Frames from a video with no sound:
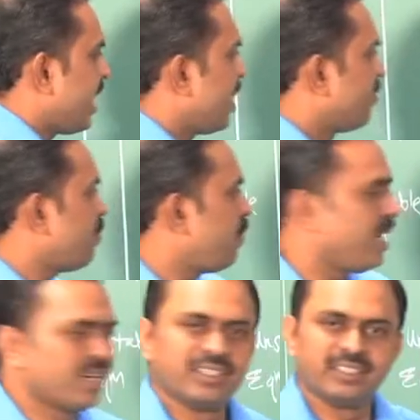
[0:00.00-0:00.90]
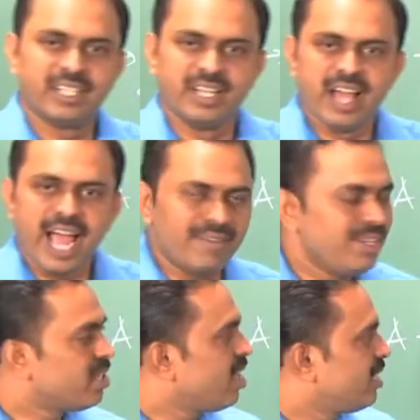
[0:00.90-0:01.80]
side of the peak, and
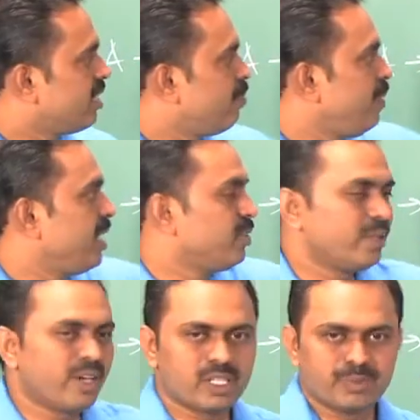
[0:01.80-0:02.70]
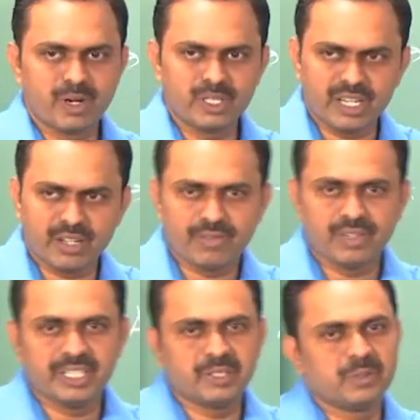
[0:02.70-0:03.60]
we saw that the peak should correspond
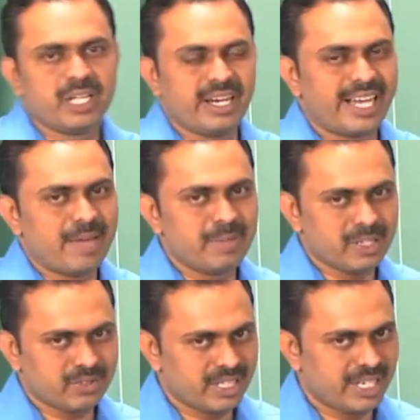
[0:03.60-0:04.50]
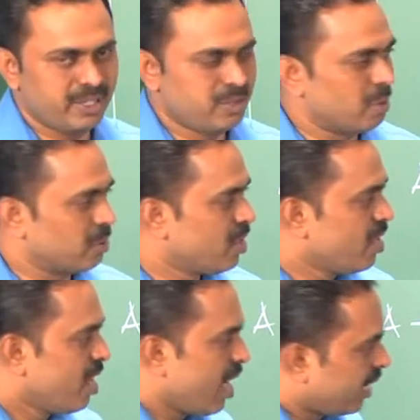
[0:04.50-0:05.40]
roughly to the diameter of the heat source.
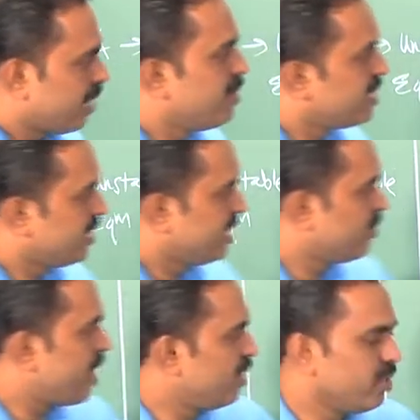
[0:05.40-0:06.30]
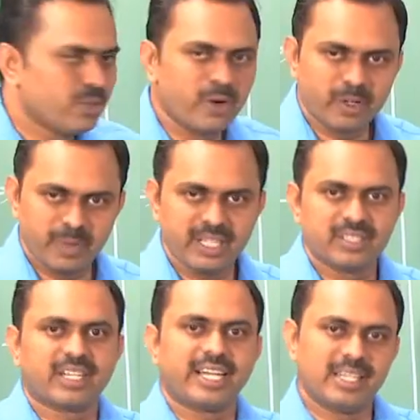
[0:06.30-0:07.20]
That means that this value is going to be
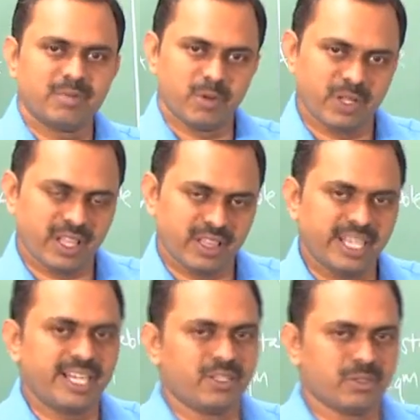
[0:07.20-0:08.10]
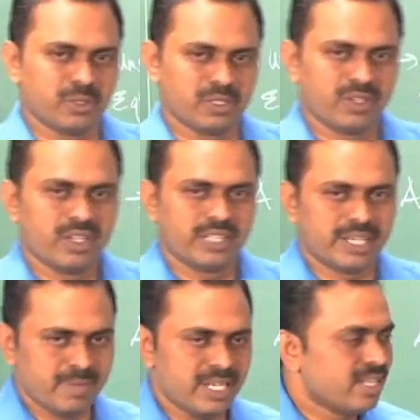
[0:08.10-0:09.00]
slightly more than the heat source,
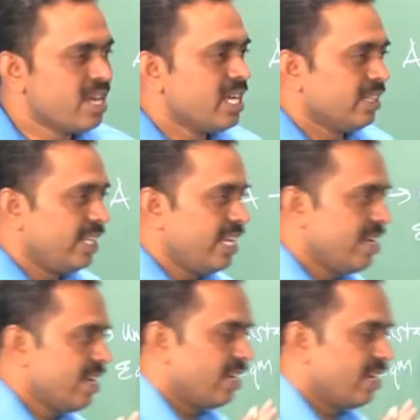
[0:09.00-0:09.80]
That means, the